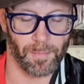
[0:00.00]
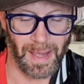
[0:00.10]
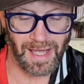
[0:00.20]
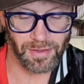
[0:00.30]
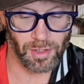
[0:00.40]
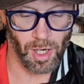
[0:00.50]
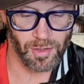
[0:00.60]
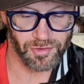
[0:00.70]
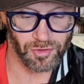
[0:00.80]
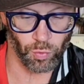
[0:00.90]
The back of the
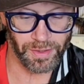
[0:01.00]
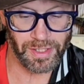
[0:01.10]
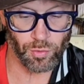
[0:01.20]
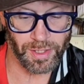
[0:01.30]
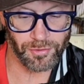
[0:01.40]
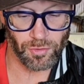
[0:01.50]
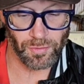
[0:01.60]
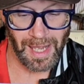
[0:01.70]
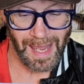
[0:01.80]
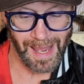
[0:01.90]
card says Wendi
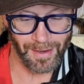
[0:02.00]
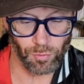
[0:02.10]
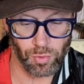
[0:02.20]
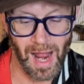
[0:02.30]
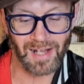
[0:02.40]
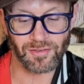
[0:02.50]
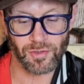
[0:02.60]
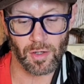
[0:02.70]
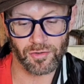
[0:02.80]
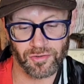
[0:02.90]
Richter had rock
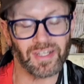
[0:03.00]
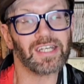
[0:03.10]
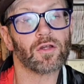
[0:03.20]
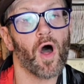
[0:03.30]
star Cyndi